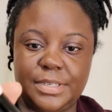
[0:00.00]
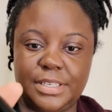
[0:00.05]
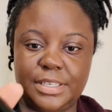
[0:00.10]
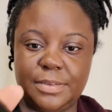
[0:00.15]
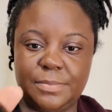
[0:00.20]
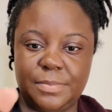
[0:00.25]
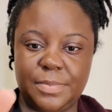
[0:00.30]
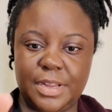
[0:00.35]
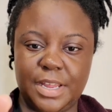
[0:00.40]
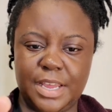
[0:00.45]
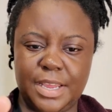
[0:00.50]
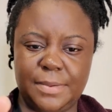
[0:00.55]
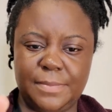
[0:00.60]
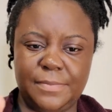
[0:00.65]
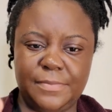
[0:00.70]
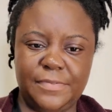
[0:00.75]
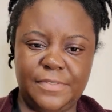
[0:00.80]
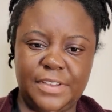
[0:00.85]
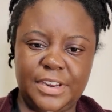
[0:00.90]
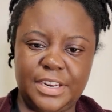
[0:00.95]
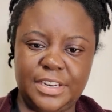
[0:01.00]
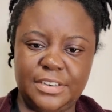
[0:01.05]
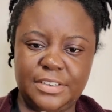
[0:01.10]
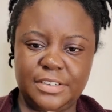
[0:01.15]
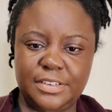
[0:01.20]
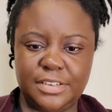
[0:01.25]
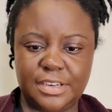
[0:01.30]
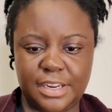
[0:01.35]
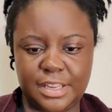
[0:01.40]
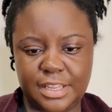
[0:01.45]
Sublime
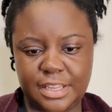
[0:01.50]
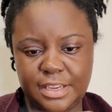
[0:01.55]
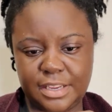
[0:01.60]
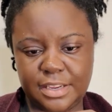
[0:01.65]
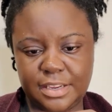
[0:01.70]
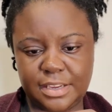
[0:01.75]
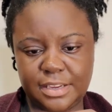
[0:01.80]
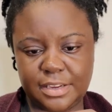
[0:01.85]
Finish, I think.